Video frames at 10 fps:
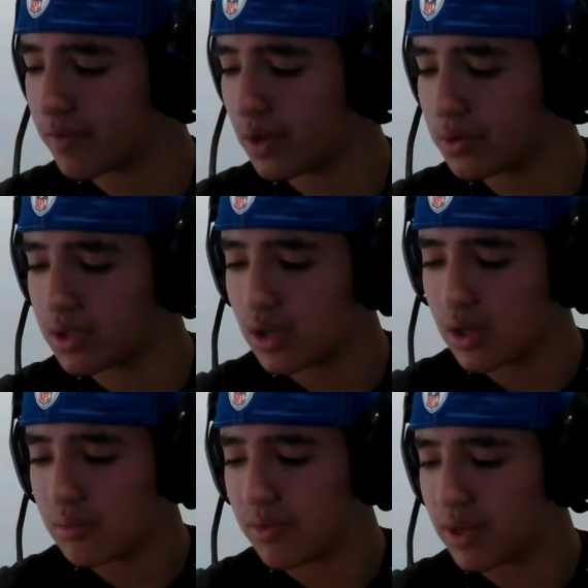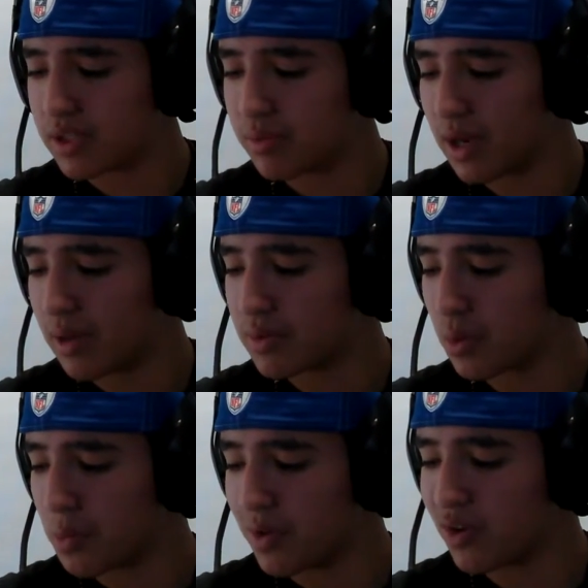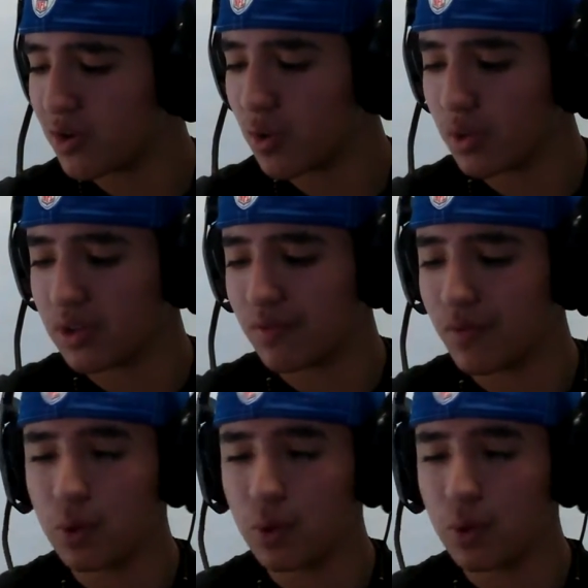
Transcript: filter prevents pops when recording